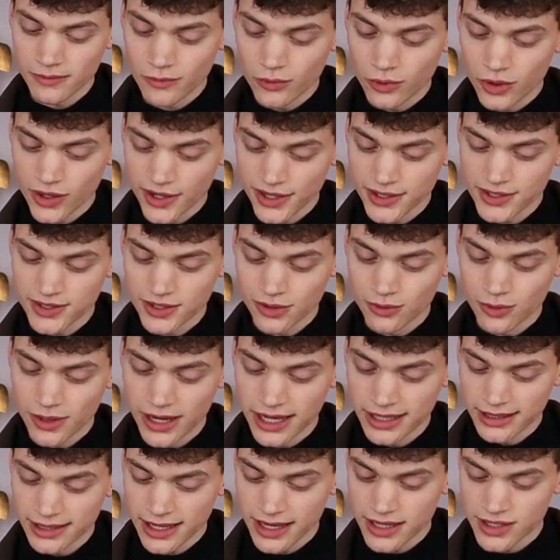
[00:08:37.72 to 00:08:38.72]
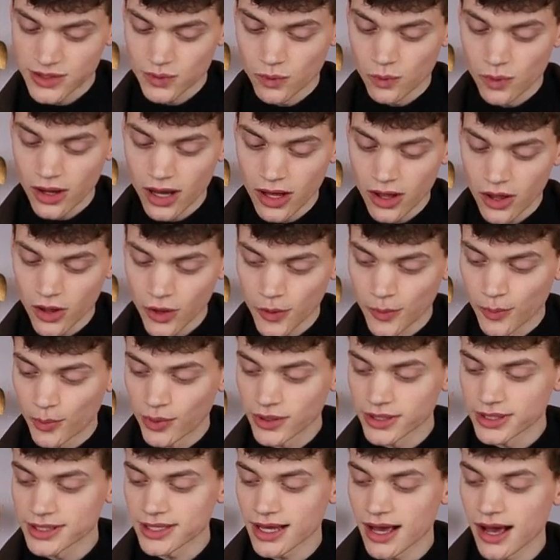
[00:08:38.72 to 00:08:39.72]
works great as well,
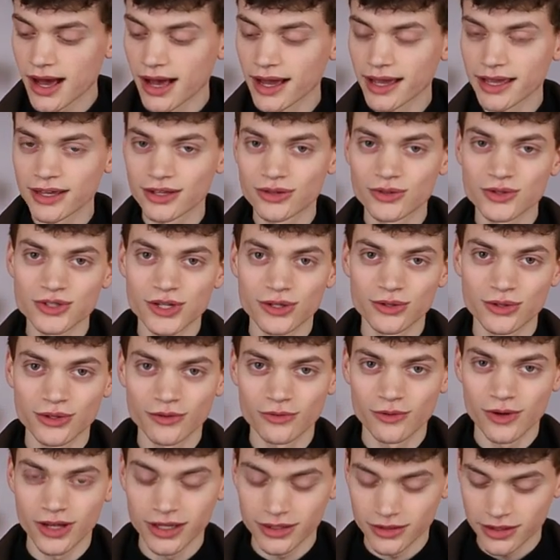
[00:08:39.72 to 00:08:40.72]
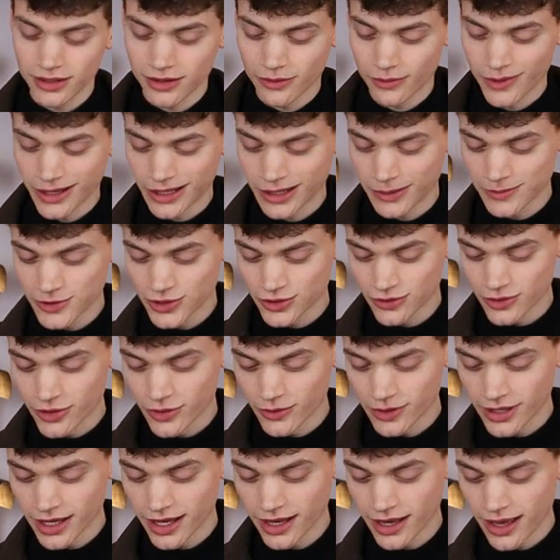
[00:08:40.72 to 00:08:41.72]
but I use a lot of water when I'm
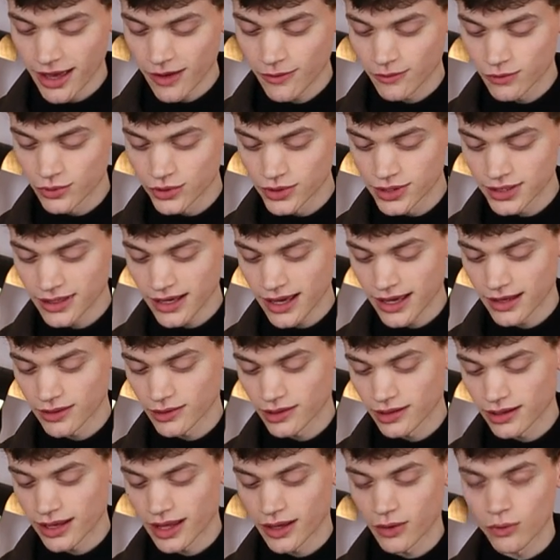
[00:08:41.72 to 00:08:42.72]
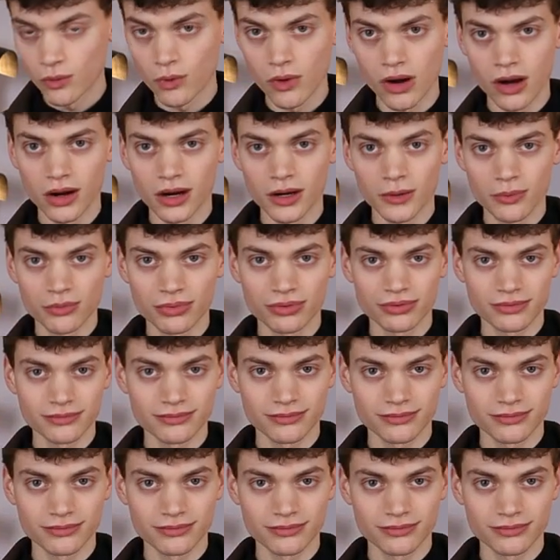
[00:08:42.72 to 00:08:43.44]
throwing and wood can like warp,